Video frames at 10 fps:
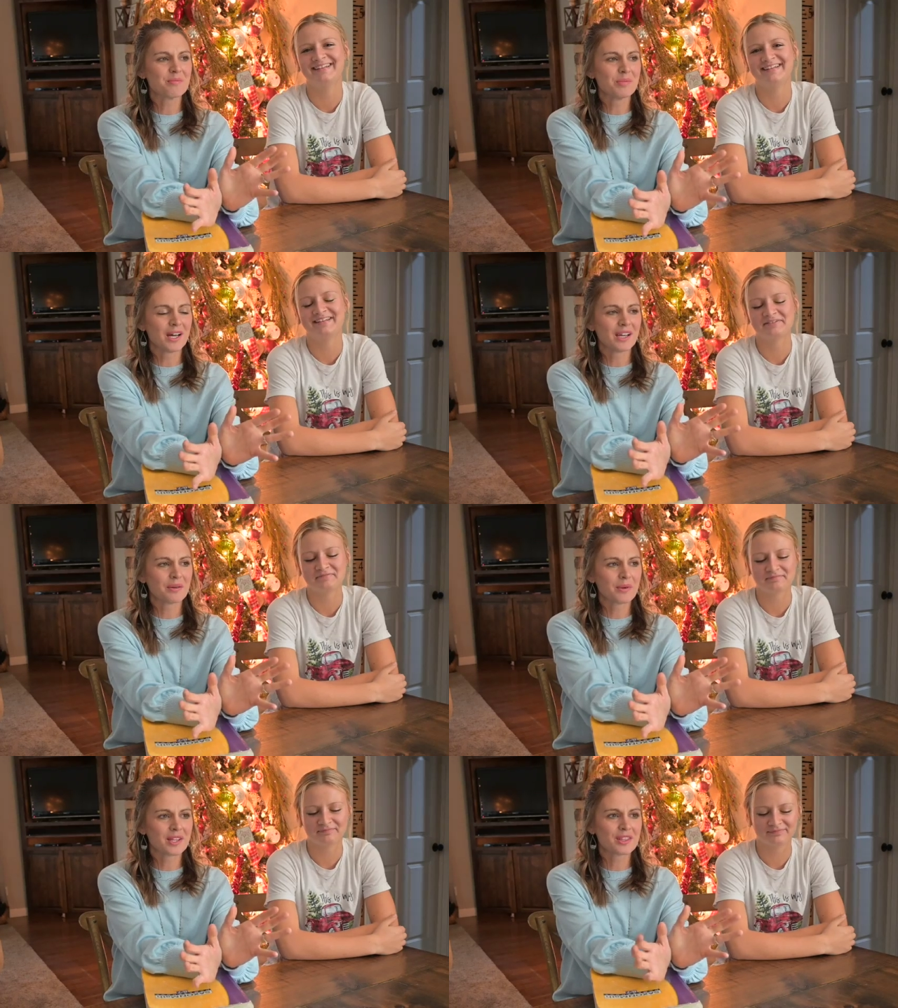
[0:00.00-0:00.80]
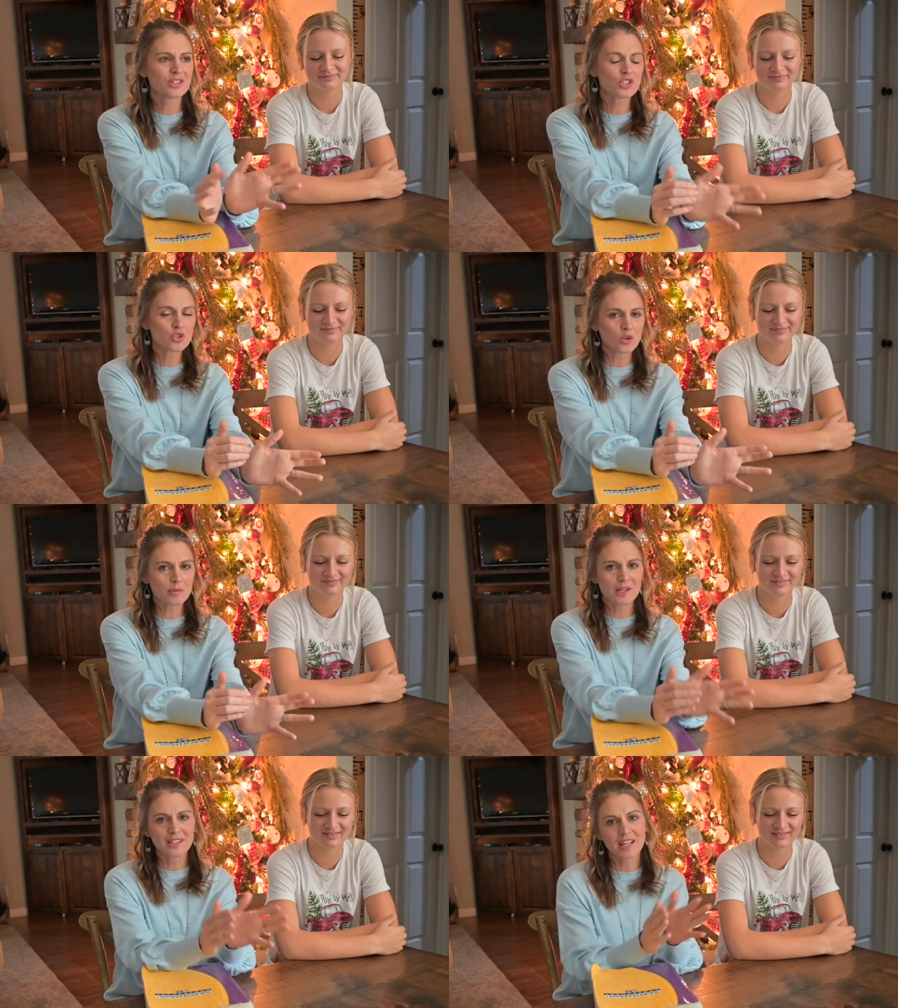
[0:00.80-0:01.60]
Speaker 1: but with
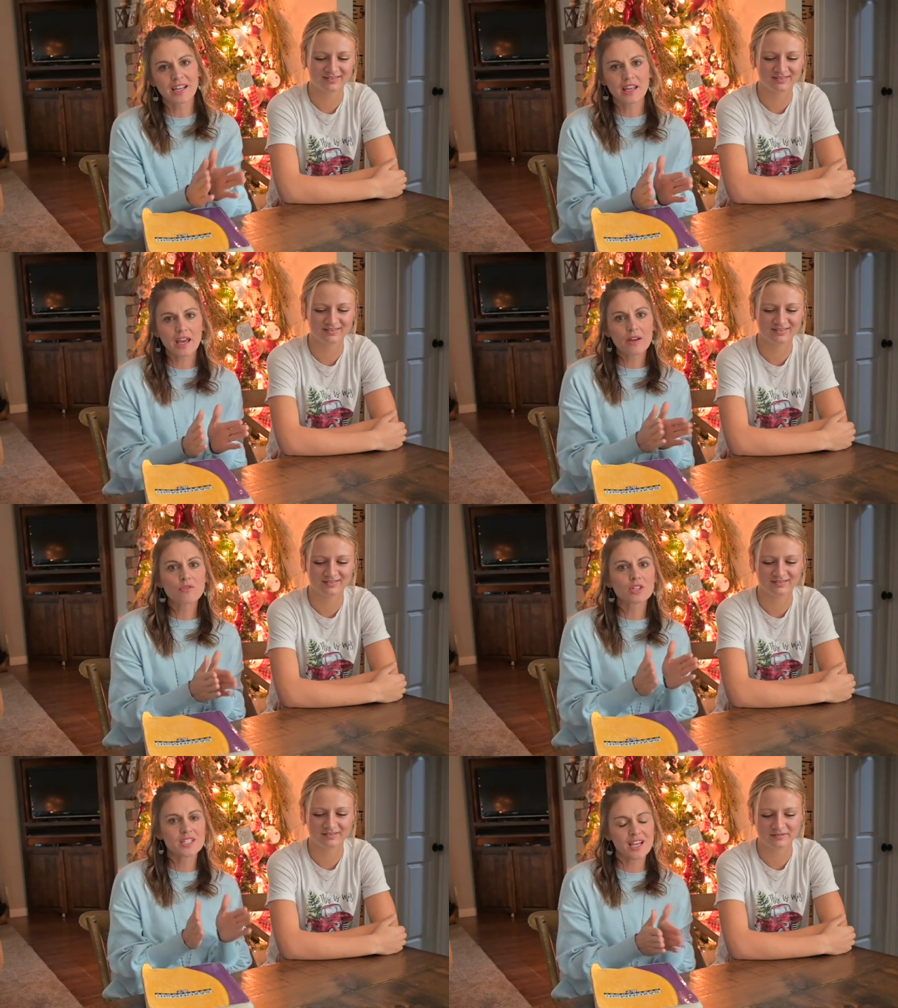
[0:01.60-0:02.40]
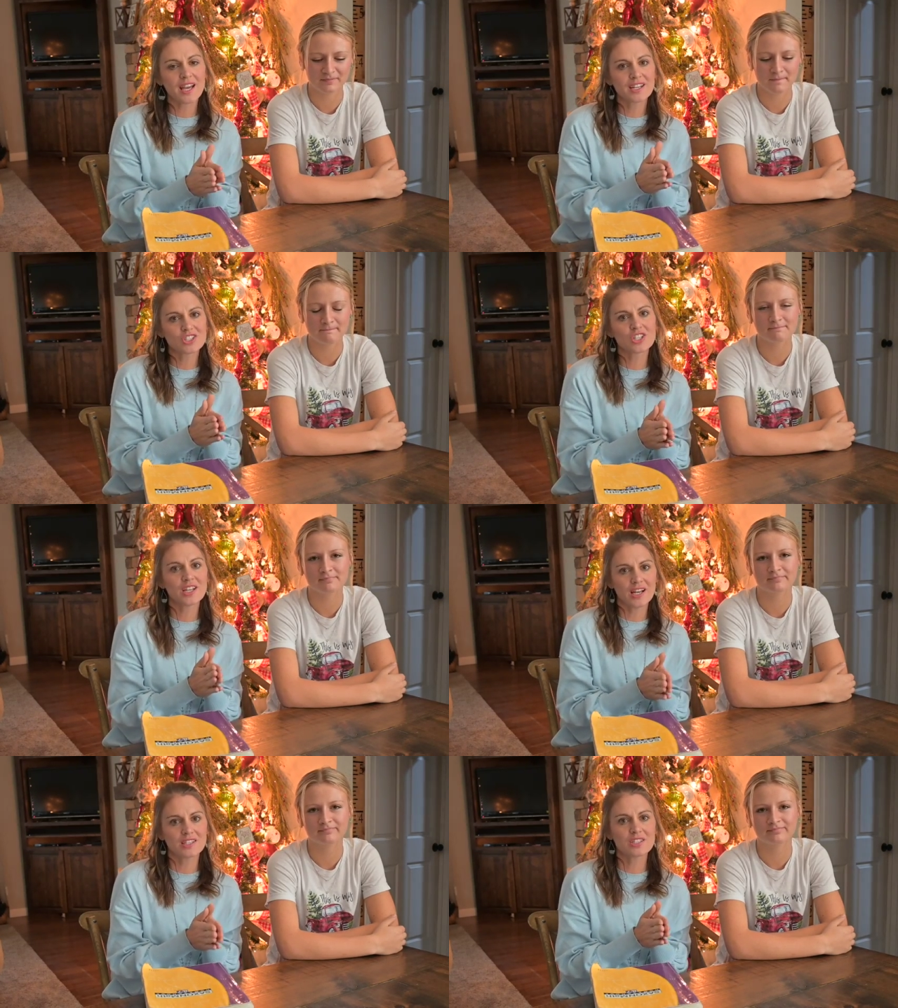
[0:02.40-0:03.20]
Shormann, like every day she
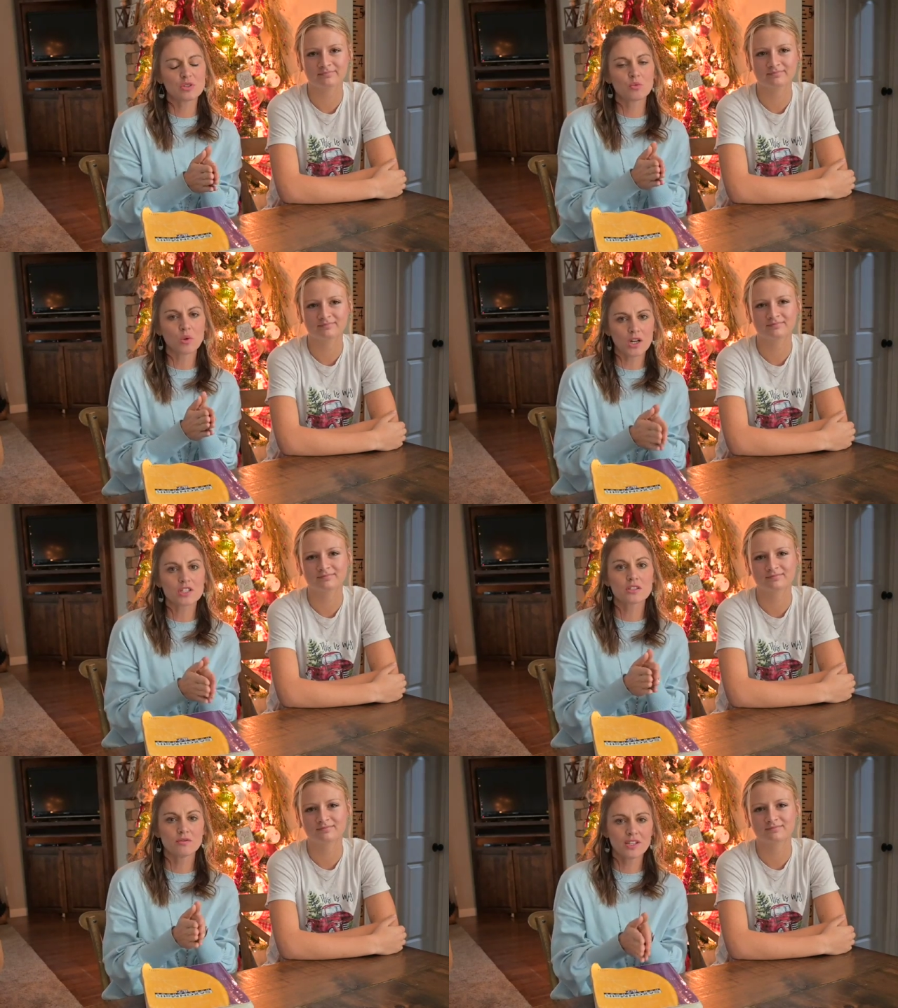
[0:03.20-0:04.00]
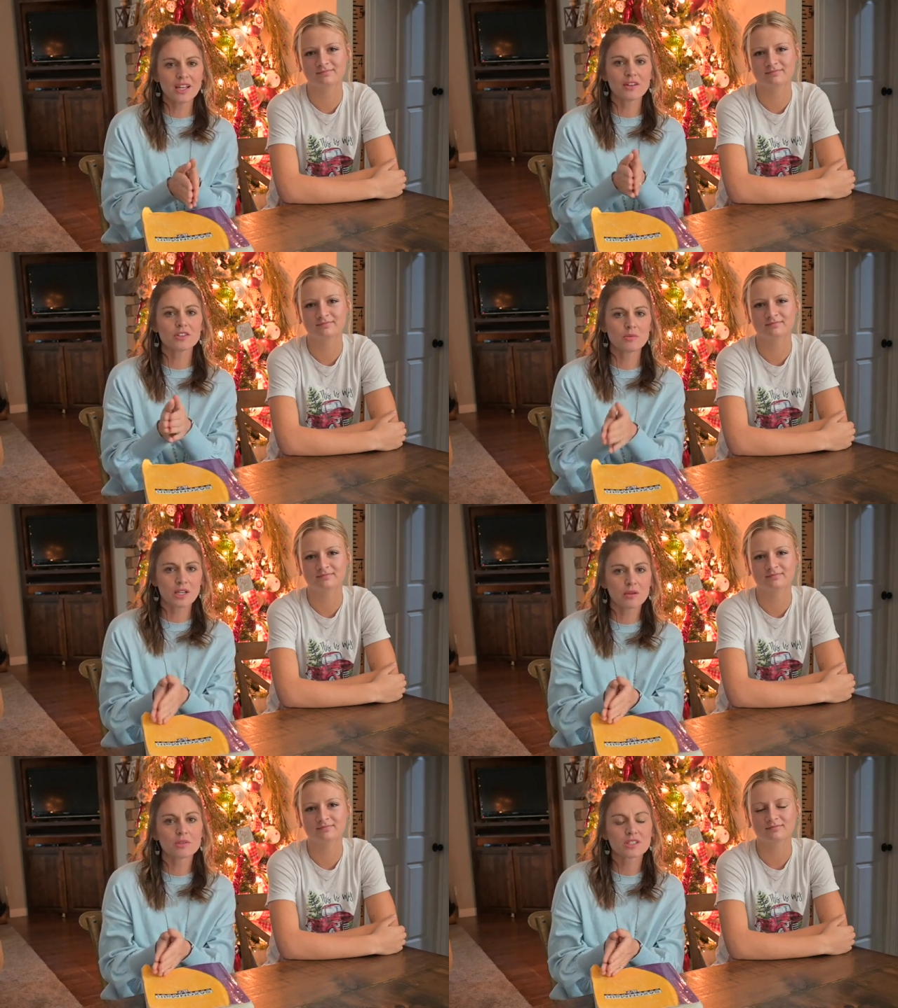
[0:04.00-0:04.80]
has to watch the video to be
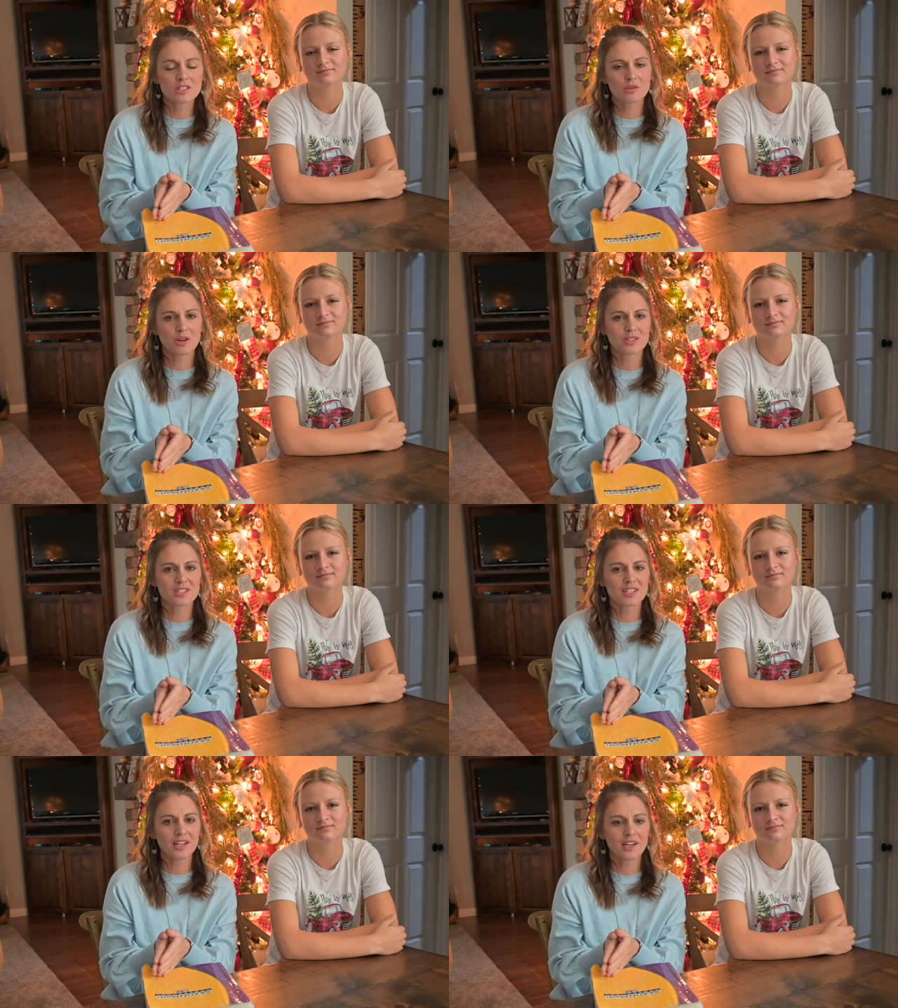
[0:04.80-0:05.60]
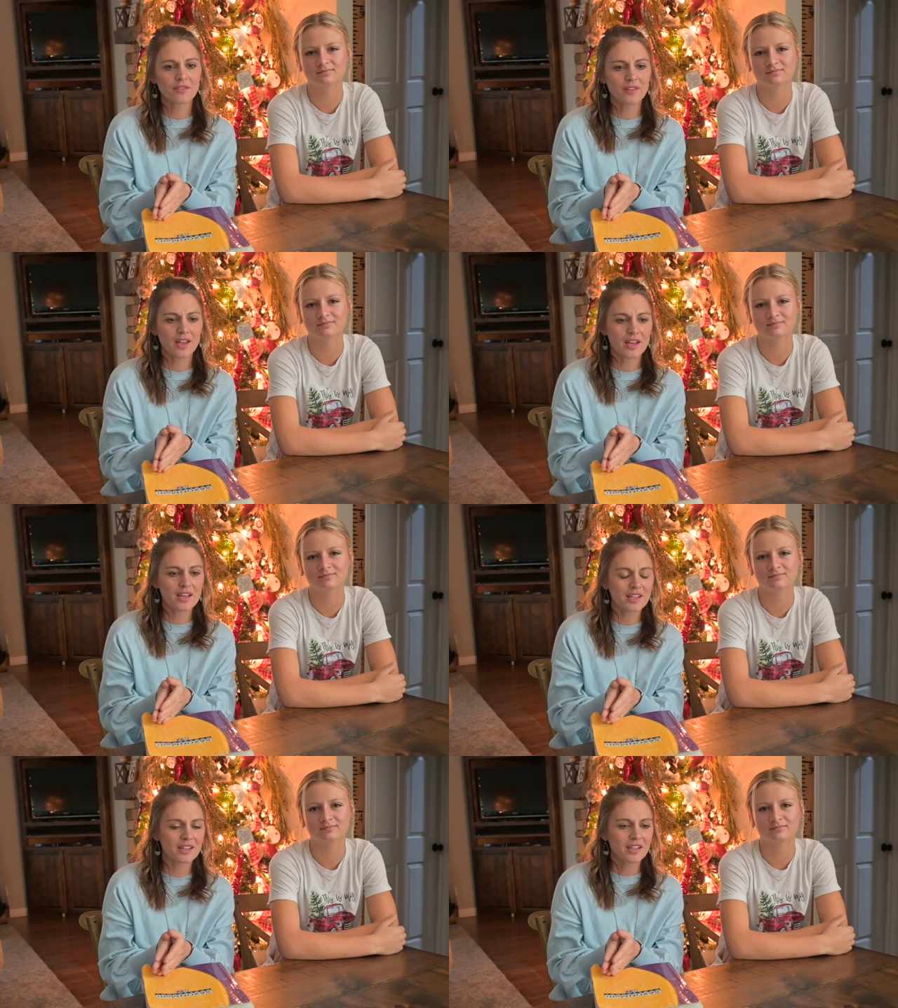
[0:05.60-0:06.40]
able to do her stuff.
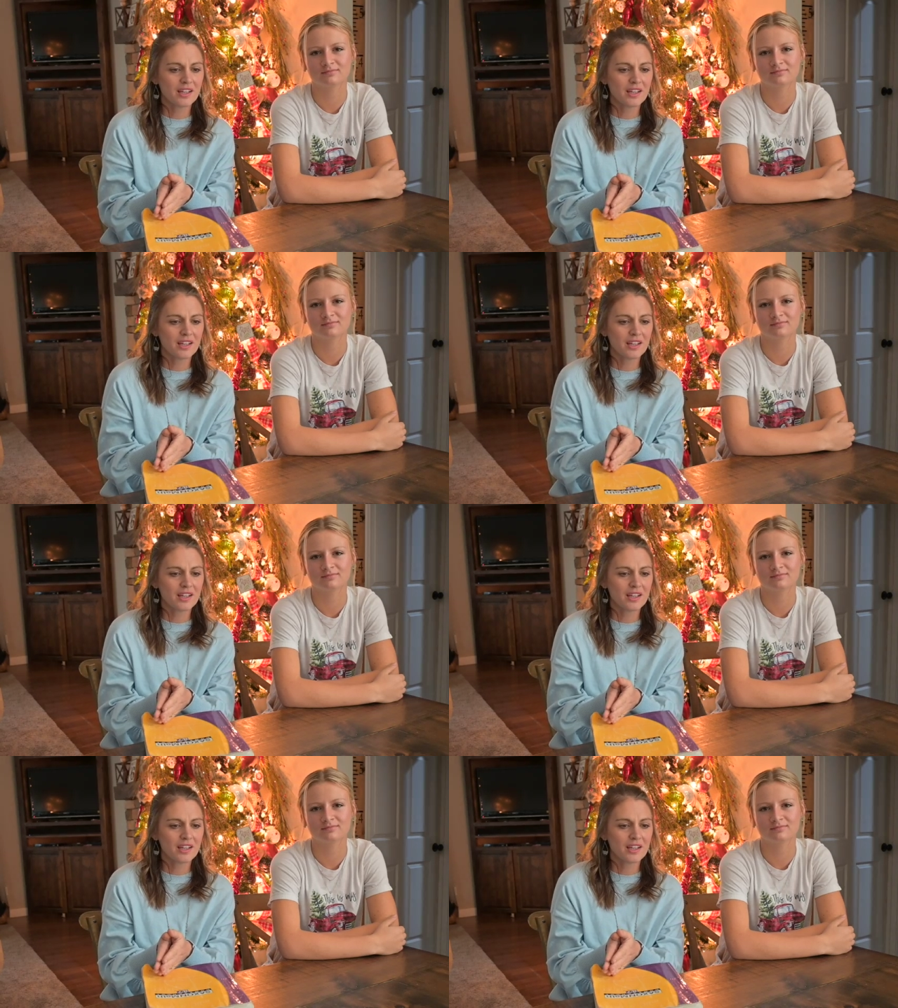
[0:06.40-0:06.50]
And